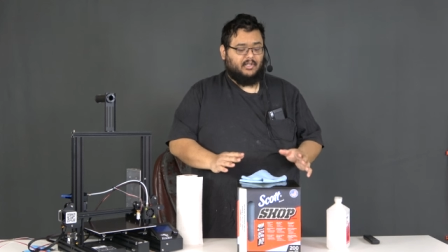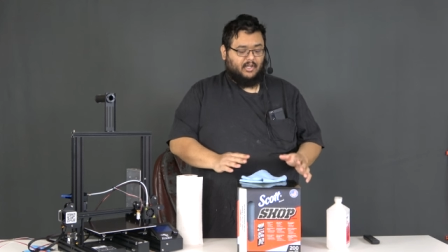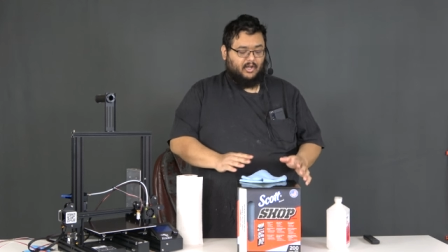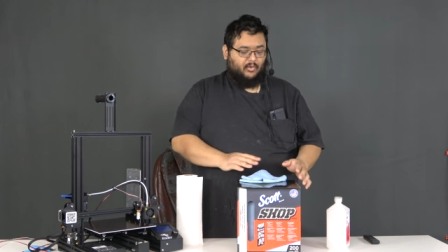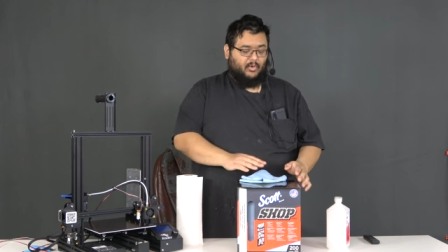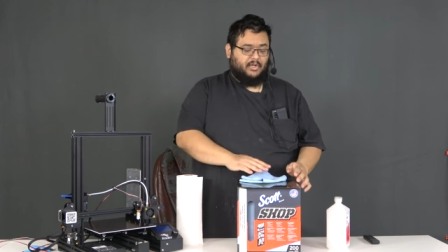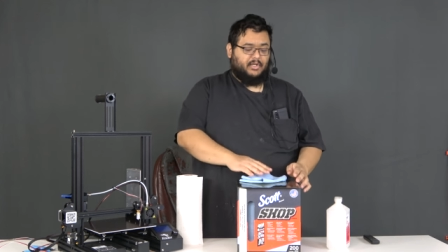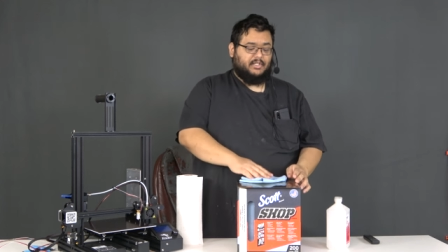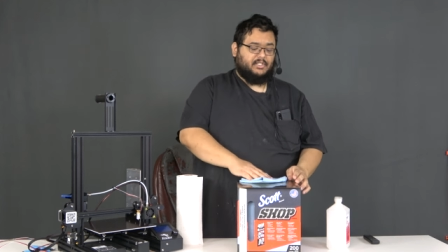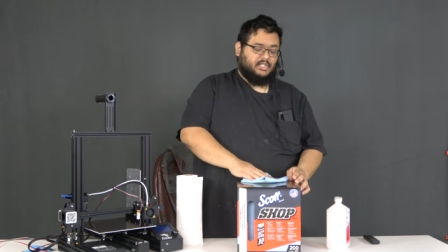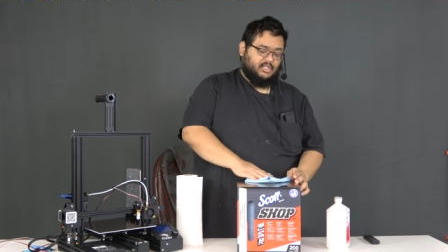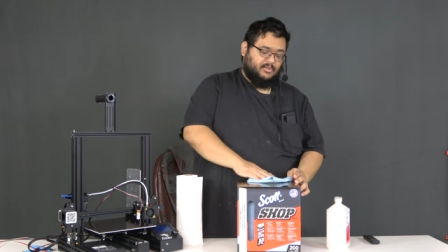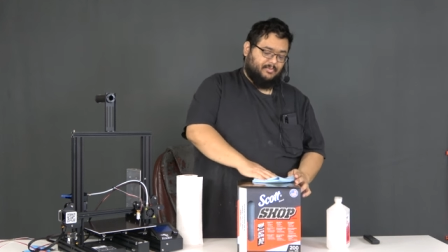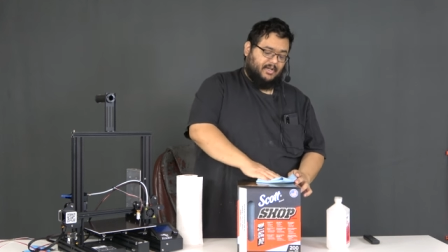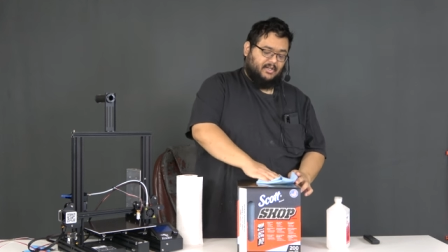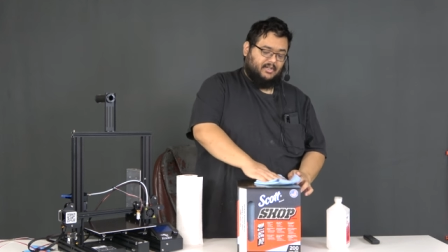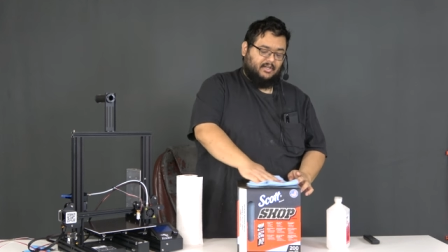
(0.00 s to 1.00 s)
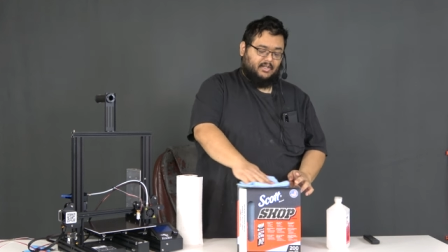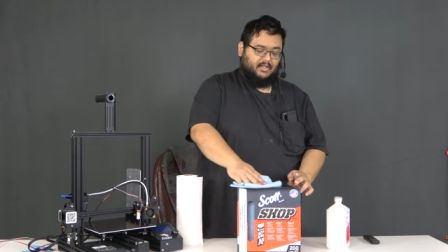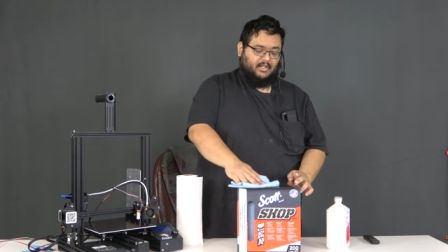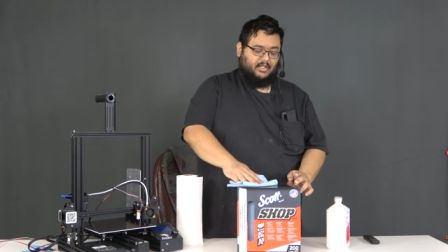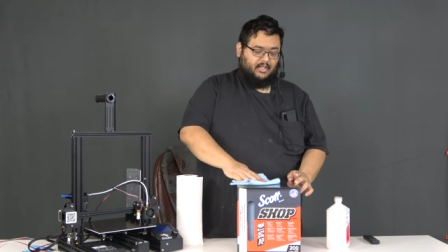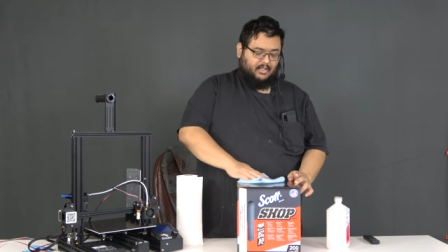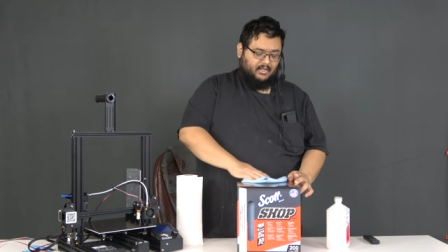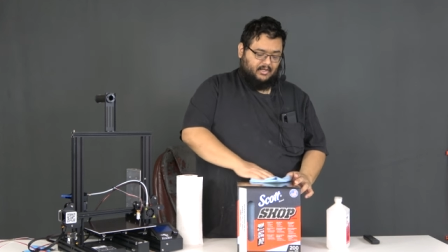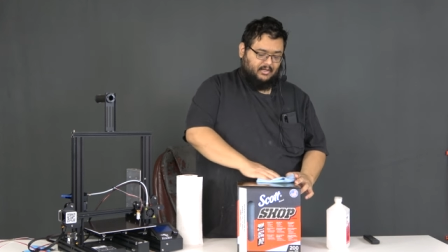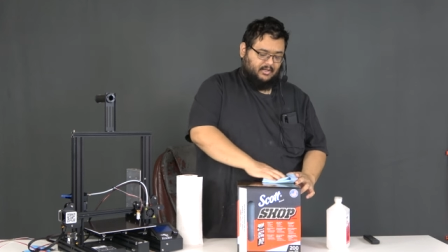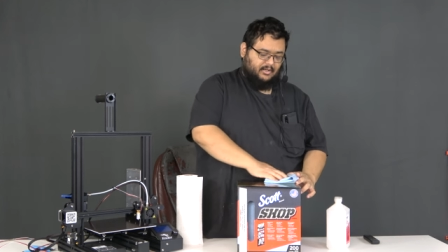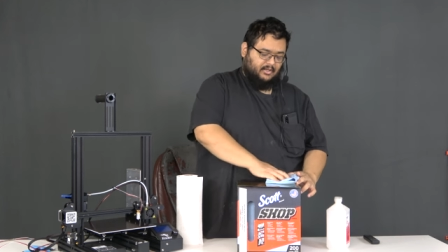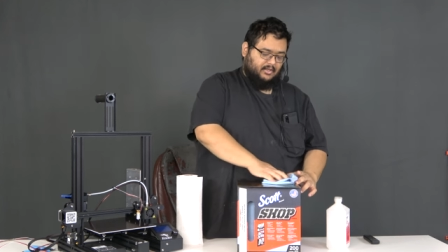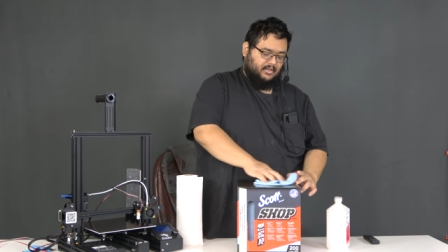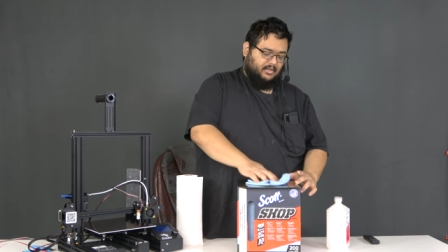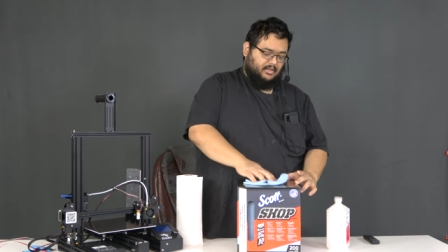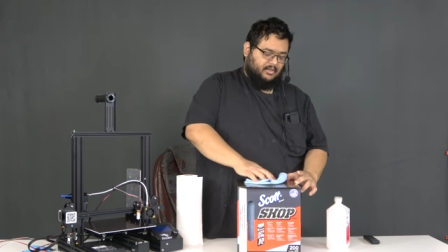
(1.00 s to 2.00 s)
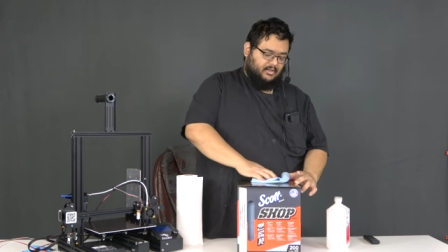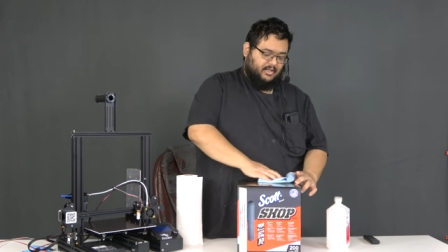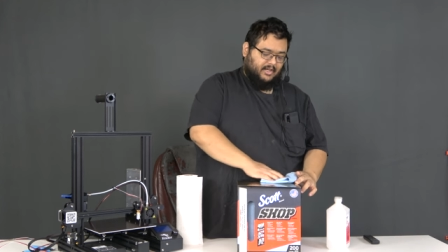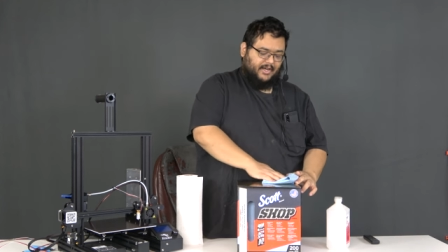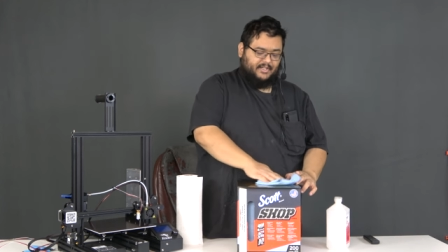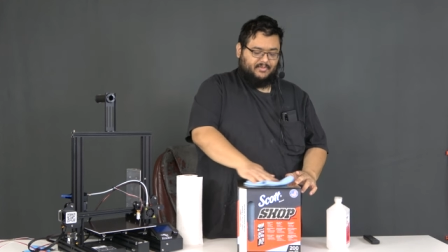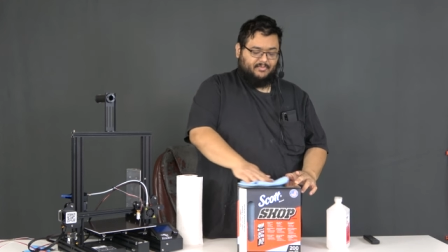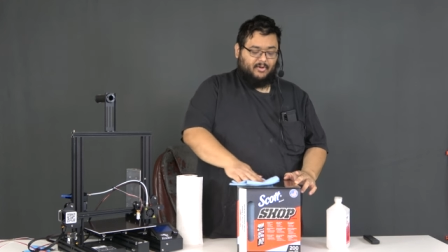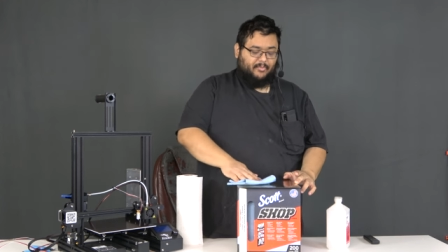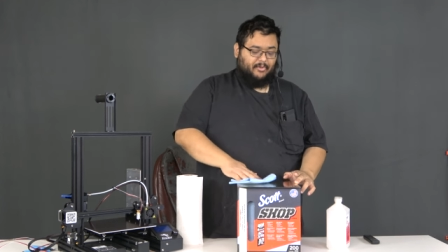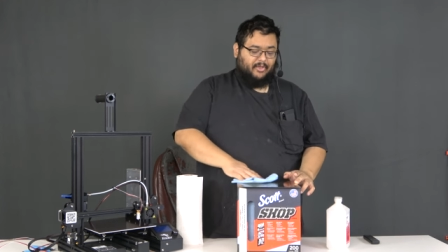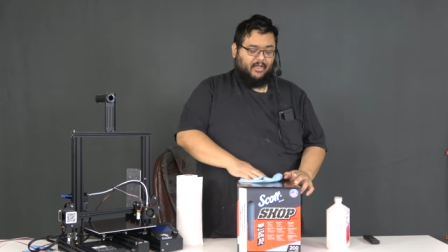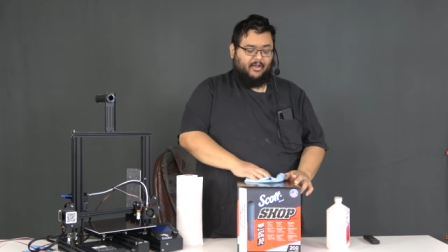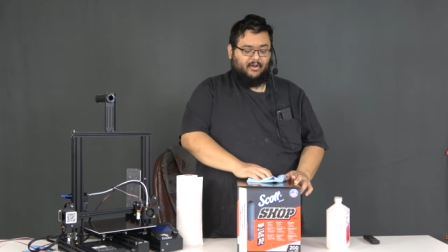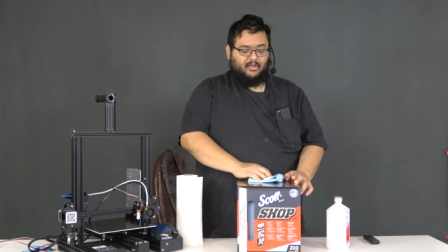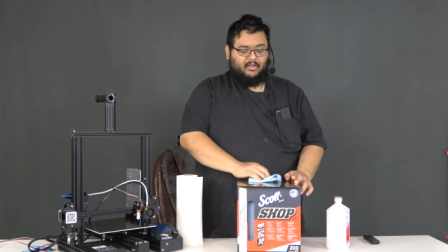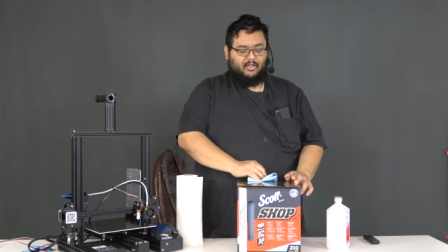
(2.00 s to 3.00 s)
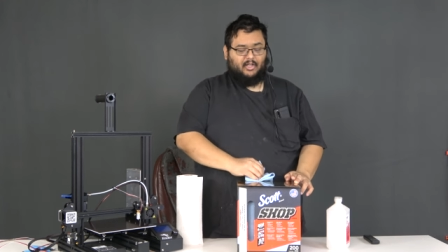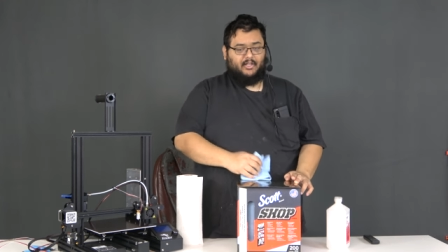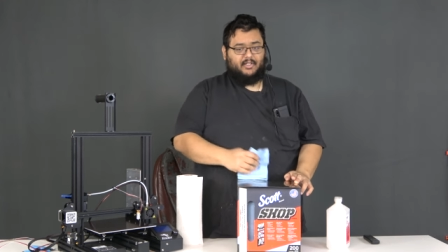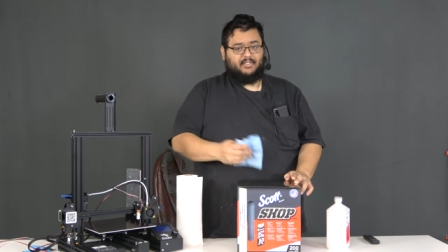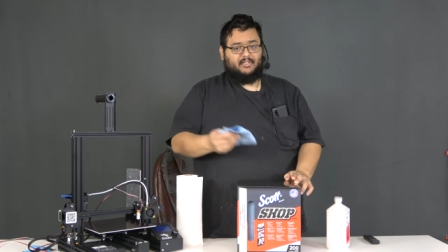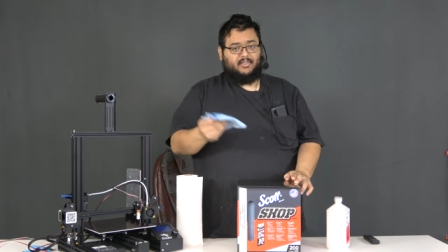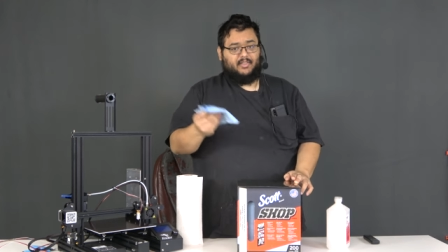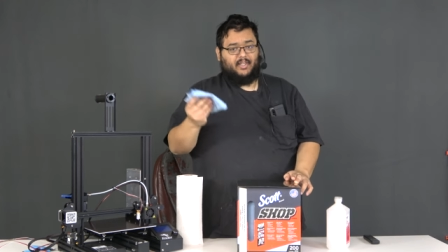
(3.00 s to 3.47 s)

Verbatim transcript: I want to suspend it in the isopropyl alcohol so